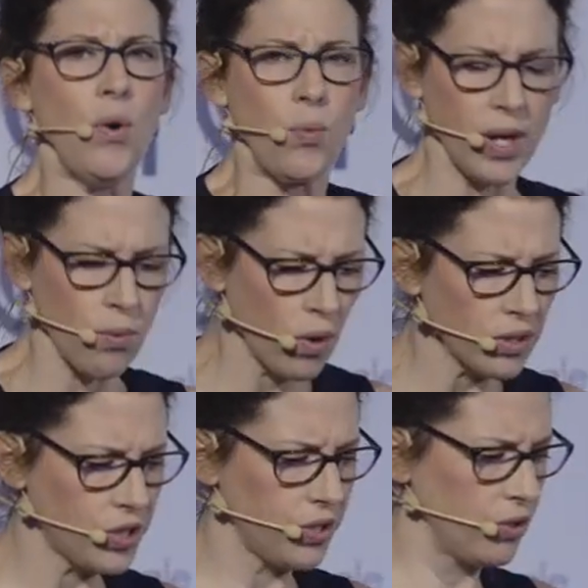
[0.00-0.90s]
what I
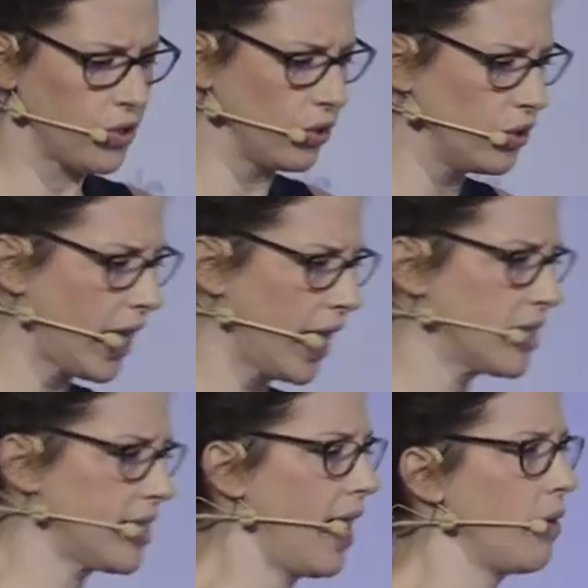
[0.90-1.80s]
want to, to look at
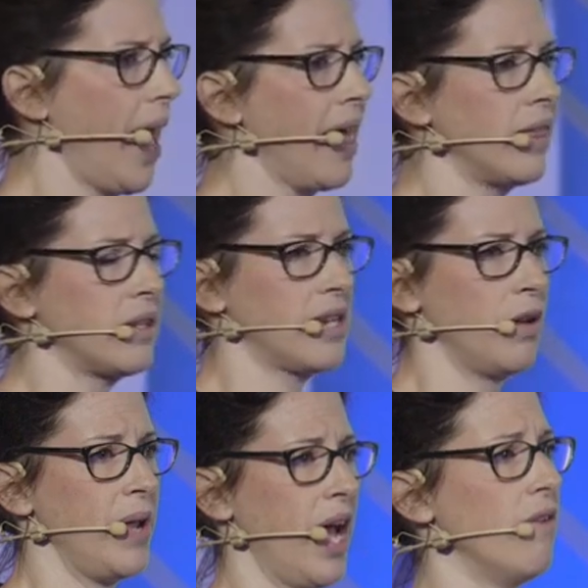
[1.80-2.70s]
is how ethics
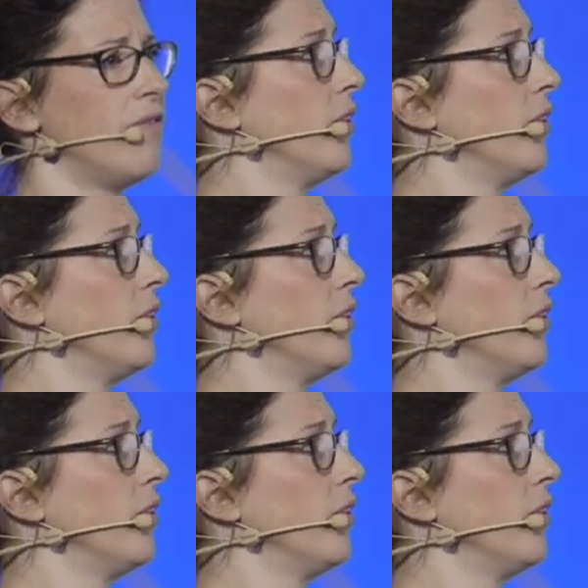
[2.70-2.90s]
can be helpful